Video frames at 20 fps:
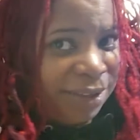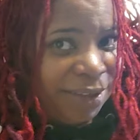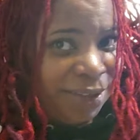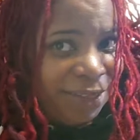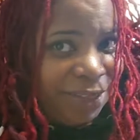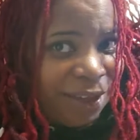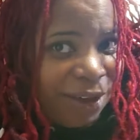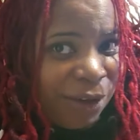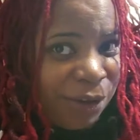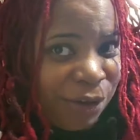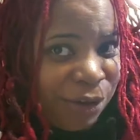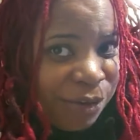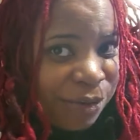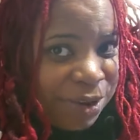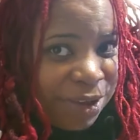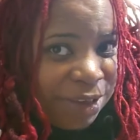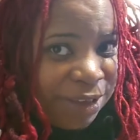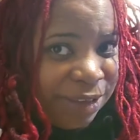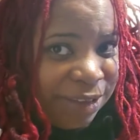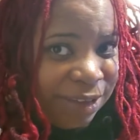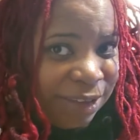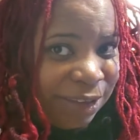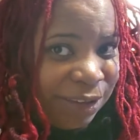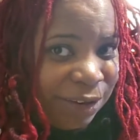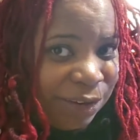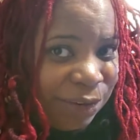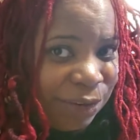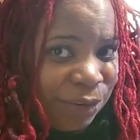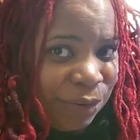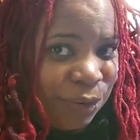the only
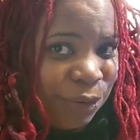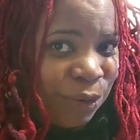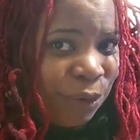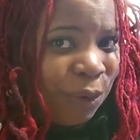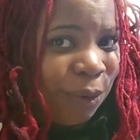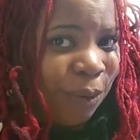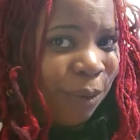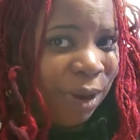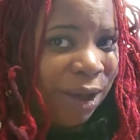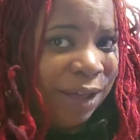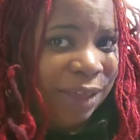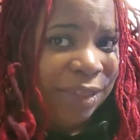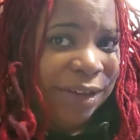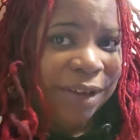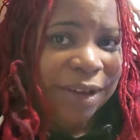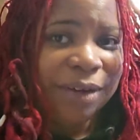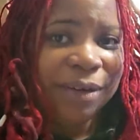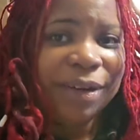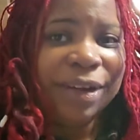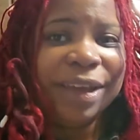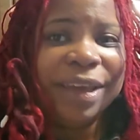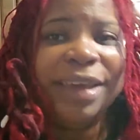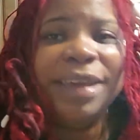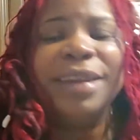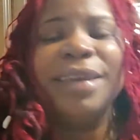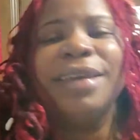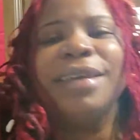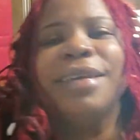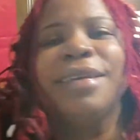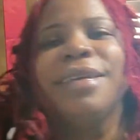reason why they are
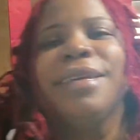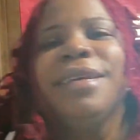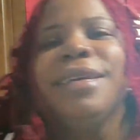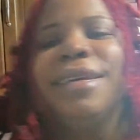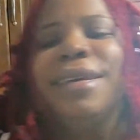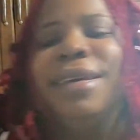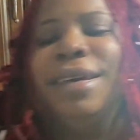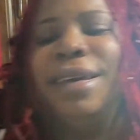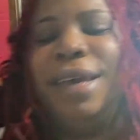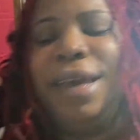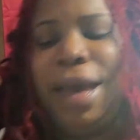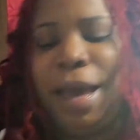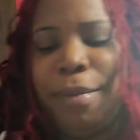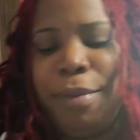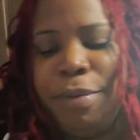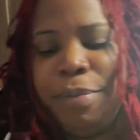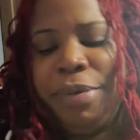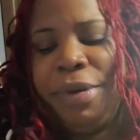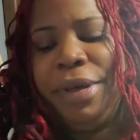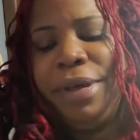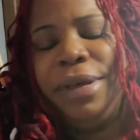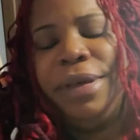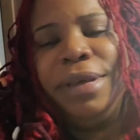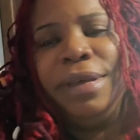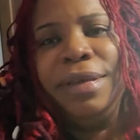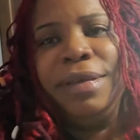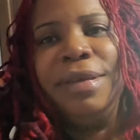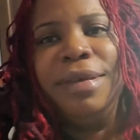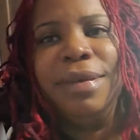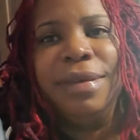getting, I'm gonna put
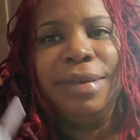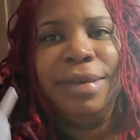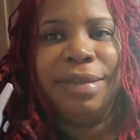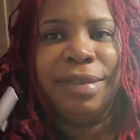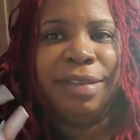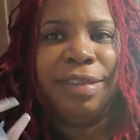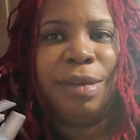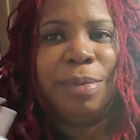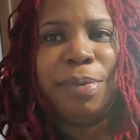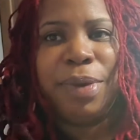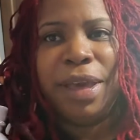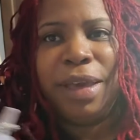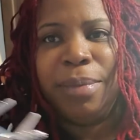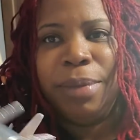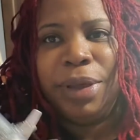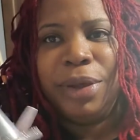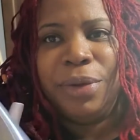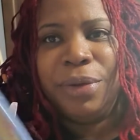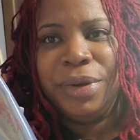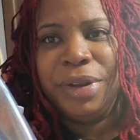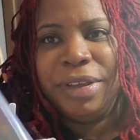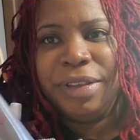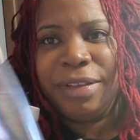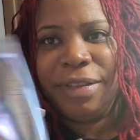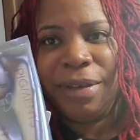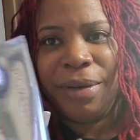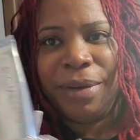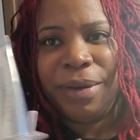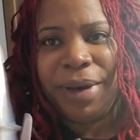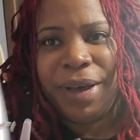the pigment on it
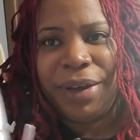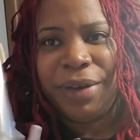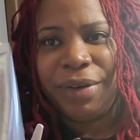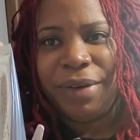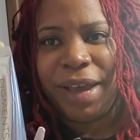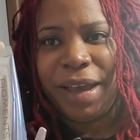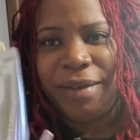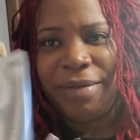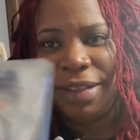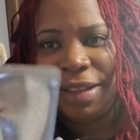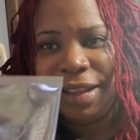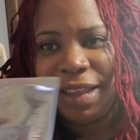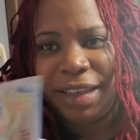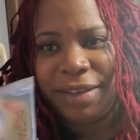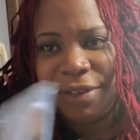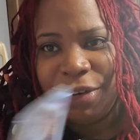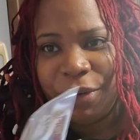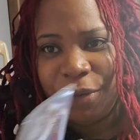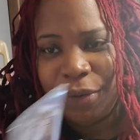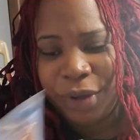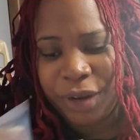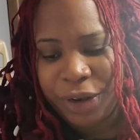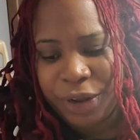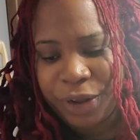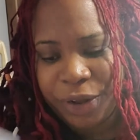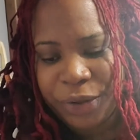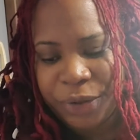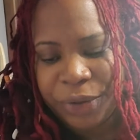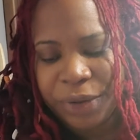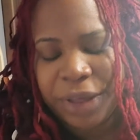so I don't have to leave it on
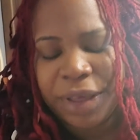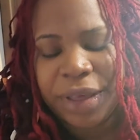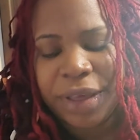long.